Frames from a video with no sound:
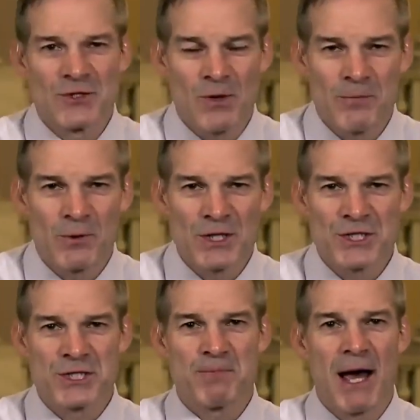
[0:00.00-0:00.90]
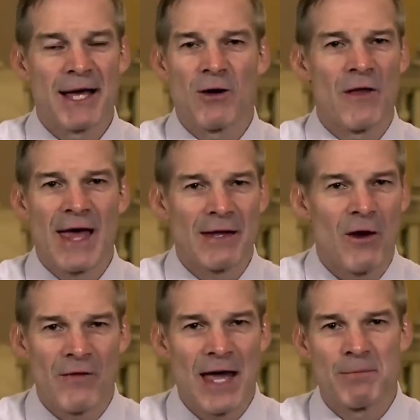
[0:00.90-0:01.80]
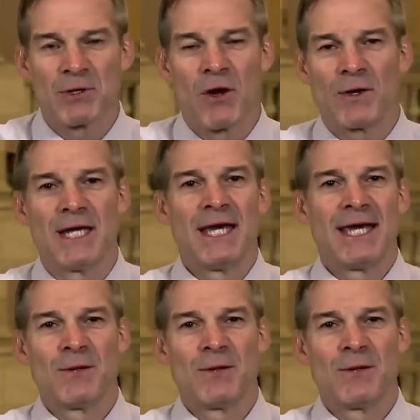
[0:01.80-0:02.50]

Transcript: the Trump Russia spying, all that, all that baloney.